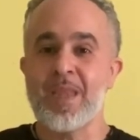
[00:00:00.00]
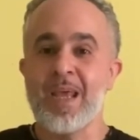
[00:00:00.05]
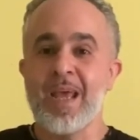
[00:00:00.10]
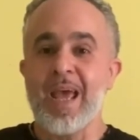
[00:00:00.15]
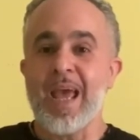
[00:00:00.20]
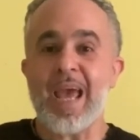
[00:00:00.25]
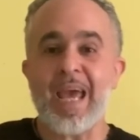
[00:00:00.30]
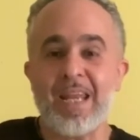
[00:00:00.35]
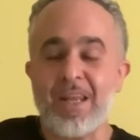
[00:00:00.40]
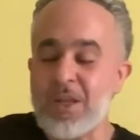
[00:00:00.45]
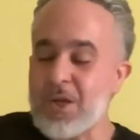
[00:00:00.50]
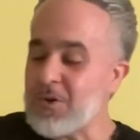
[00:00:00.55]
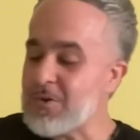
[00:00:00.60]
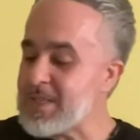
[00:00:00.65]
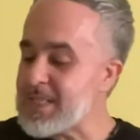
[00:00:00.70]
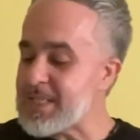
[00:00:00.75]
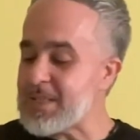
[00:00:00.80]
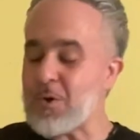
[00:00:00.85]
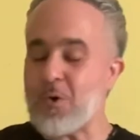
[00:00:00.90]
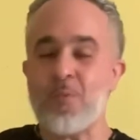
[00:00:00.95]
And there's
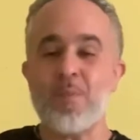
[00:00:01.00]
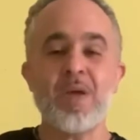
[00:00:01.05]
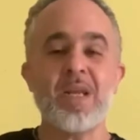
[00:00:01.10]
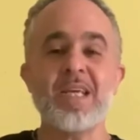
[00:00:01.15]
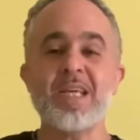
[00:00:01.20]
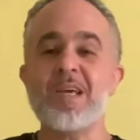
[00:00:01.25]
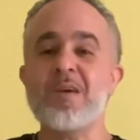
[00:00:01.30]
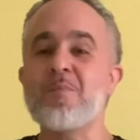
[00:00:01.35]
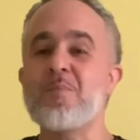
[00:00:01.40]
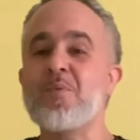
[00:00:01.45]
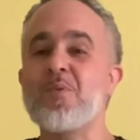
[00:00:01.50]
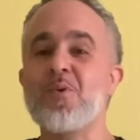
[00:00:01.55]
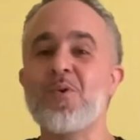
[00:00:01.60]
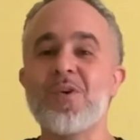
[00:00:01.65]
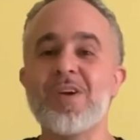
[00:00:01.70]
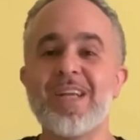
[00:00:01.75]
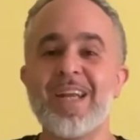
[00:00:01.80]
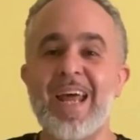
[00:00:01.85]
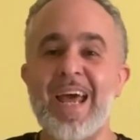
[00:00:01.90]
so many important